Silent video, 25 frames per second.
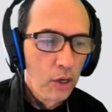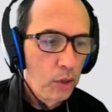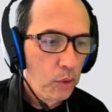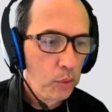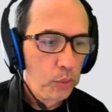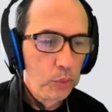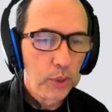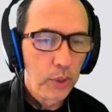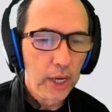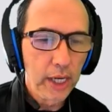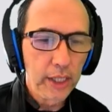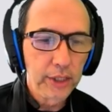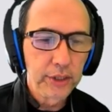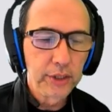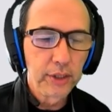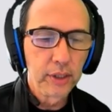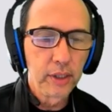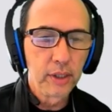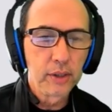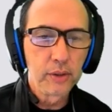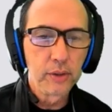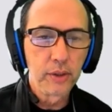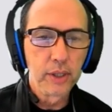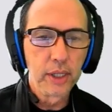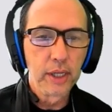
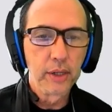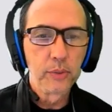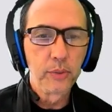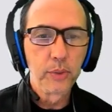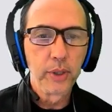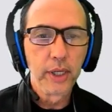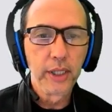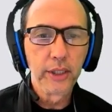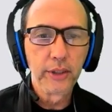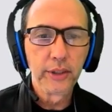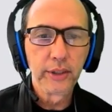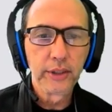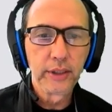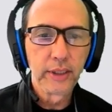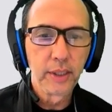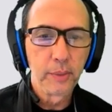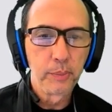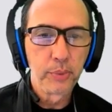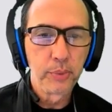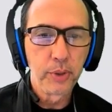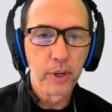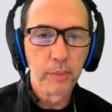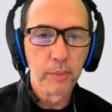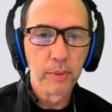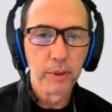rational equations and
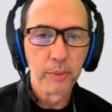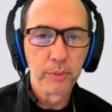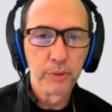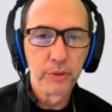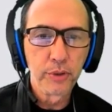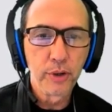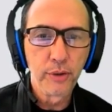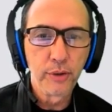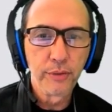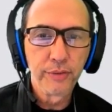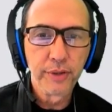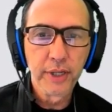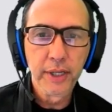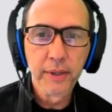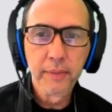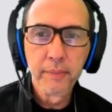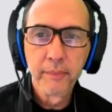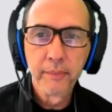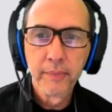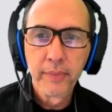problem solving.